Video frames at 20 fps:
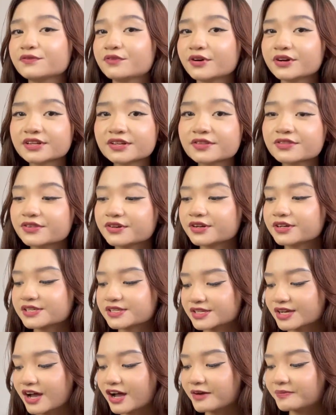for the third
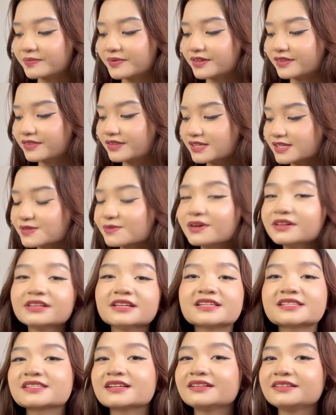top, this one
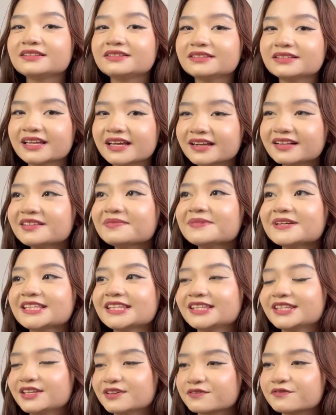is a little
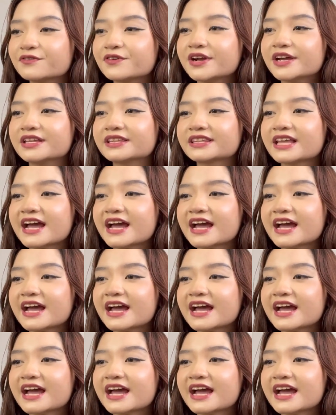bit different.